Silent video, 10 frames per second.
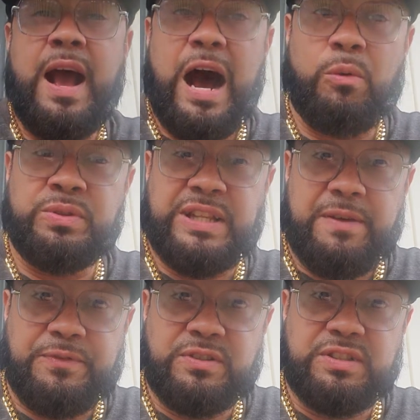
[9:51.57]
I will
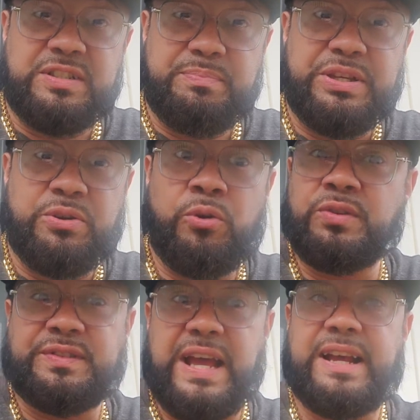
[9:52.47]
definitely be
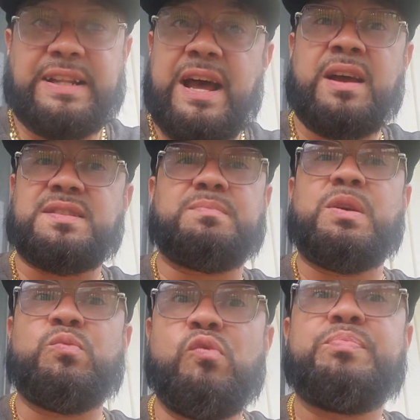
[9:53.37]
on deck. Lions and
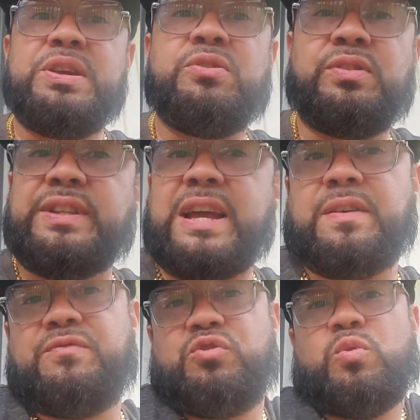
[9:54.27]
Men will be on deck
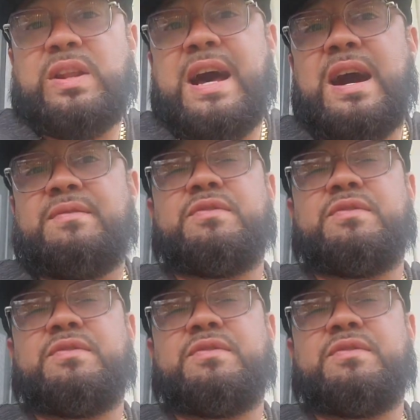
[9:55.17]
if you do it live.